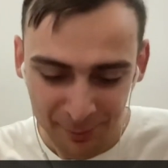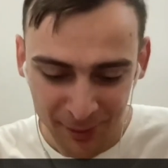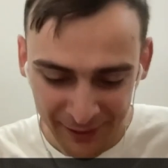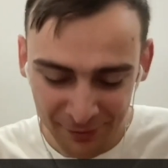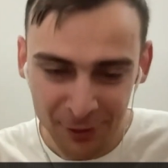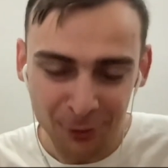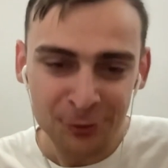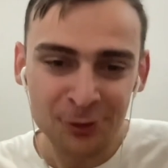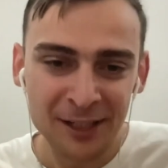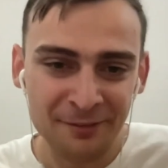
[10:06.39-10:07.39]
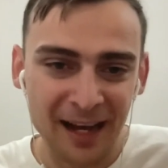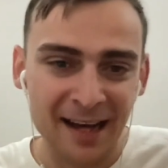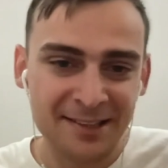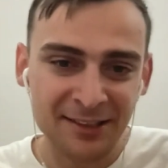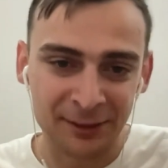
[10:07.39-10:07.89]
But we also have
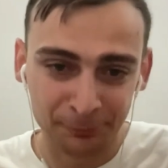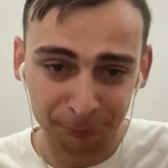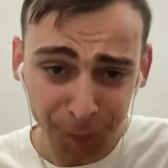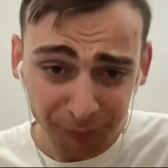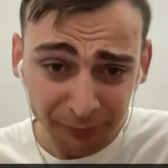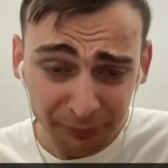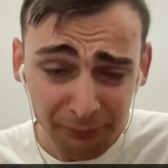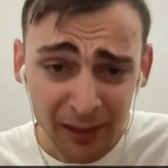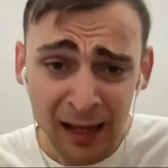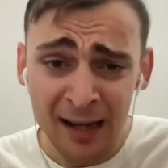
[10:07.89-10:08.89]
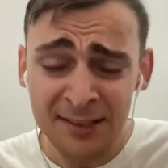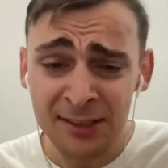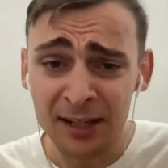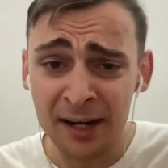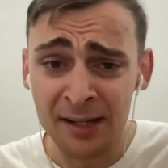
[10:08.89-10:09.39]
other
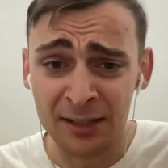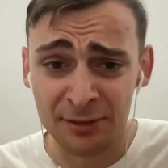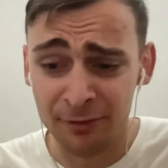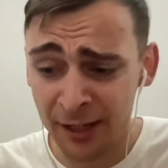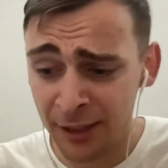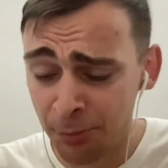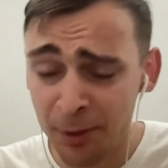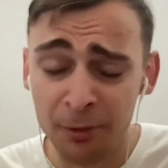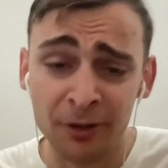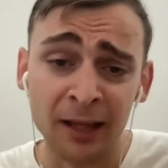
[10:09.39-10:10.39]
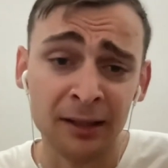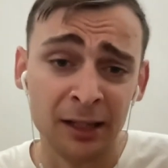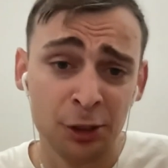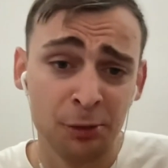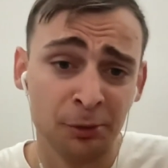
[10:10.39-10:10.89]
areas where people can
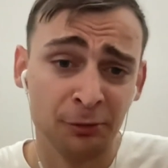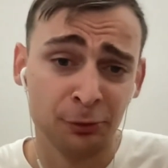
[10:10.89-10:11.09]
contribute.